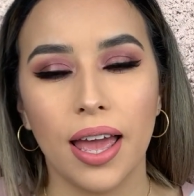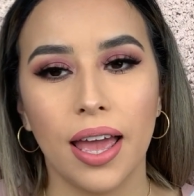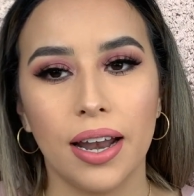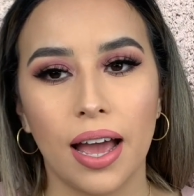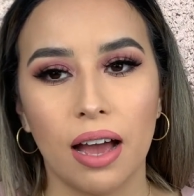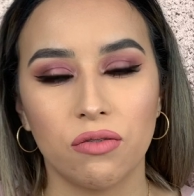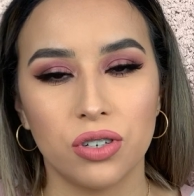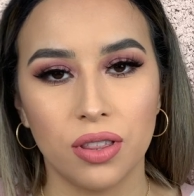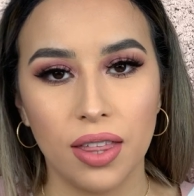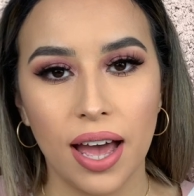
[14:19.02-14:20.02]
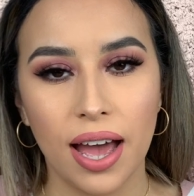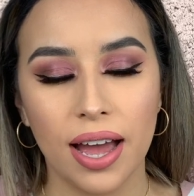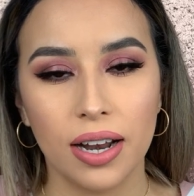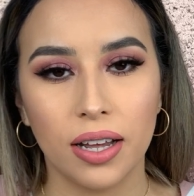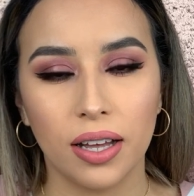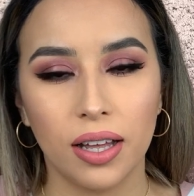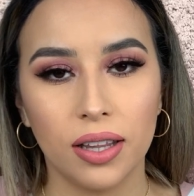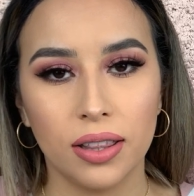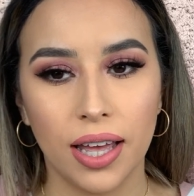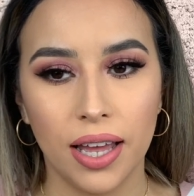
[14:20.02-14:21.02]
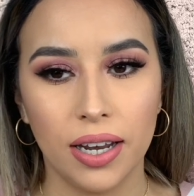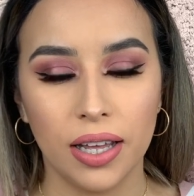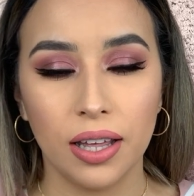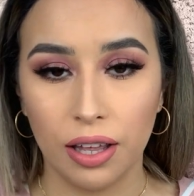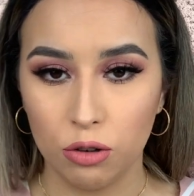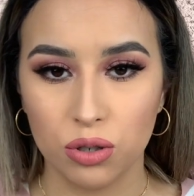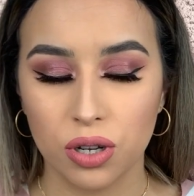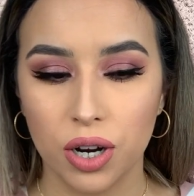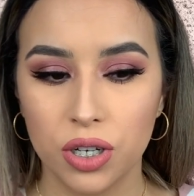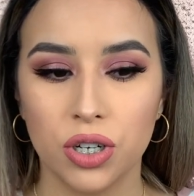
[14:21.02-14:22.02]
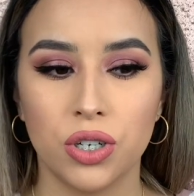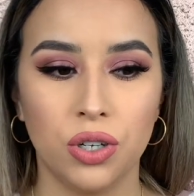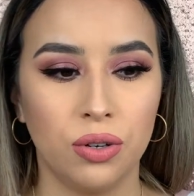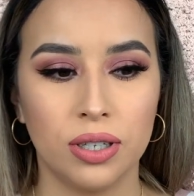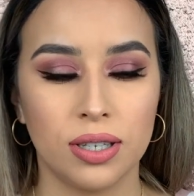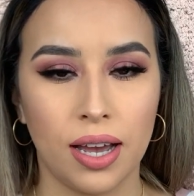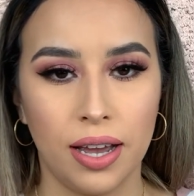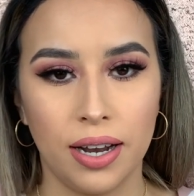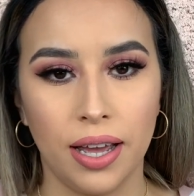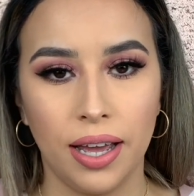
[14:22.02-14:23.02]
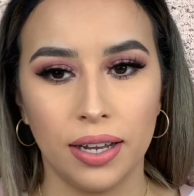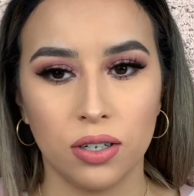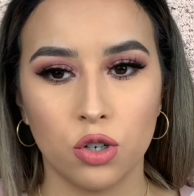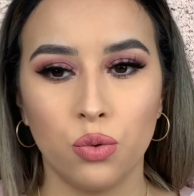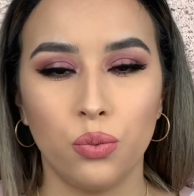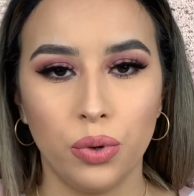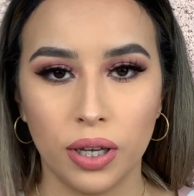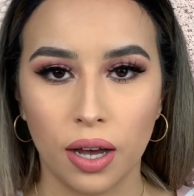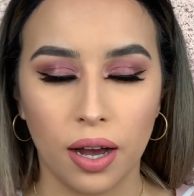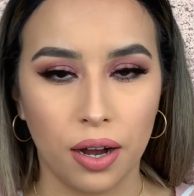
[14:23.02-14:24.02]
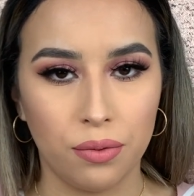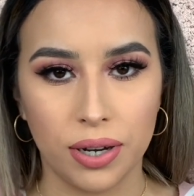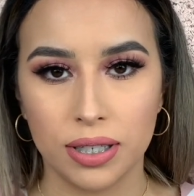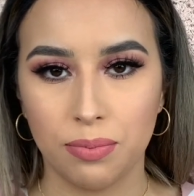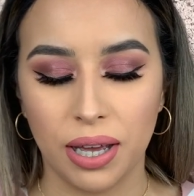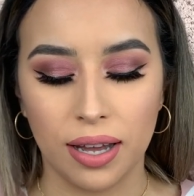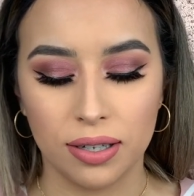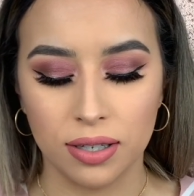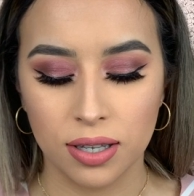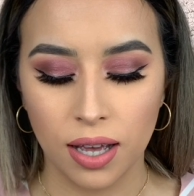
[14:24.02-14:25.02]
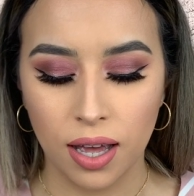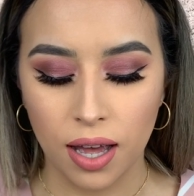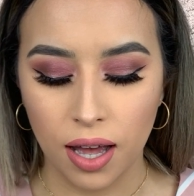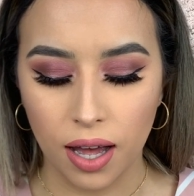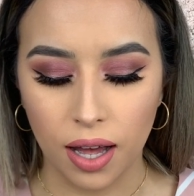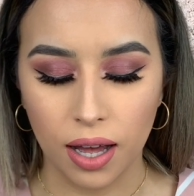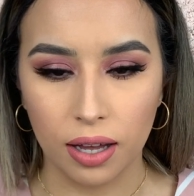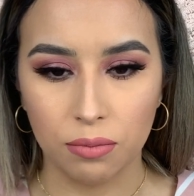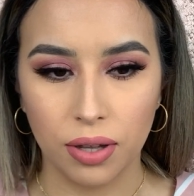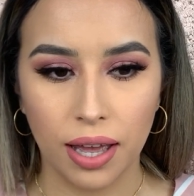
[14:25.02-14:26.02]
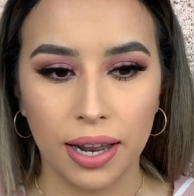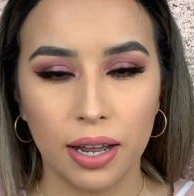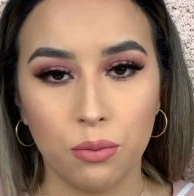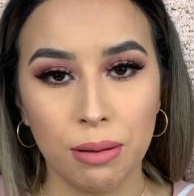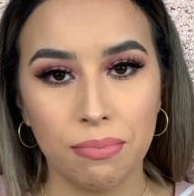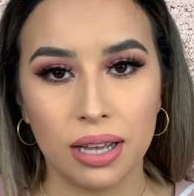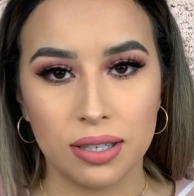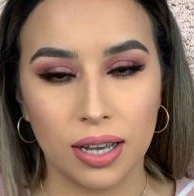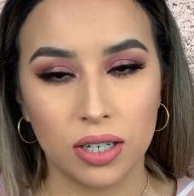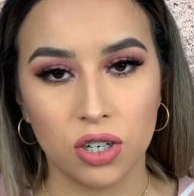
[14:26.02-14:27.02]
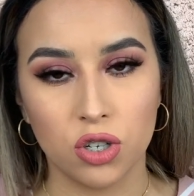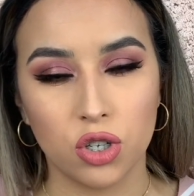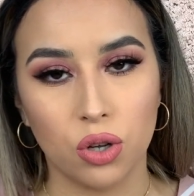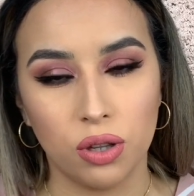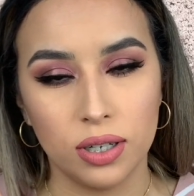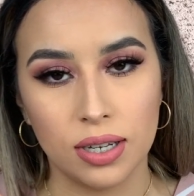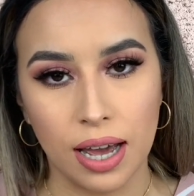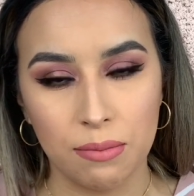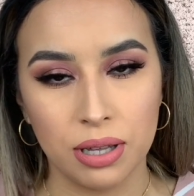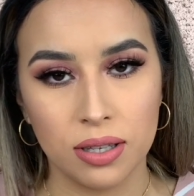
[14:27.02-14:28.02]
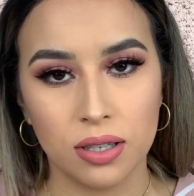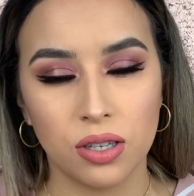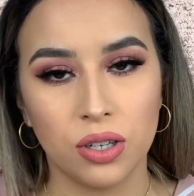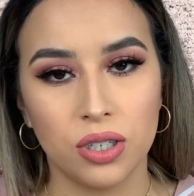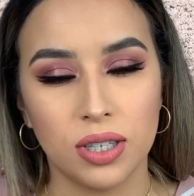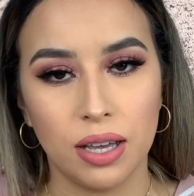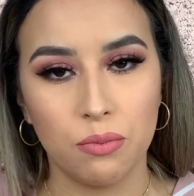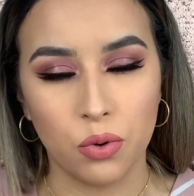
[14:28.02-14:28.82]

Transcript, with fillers: And after that, then it was our turn to go inside and we got our wristbands um, and it went by section, so the diamonds could sit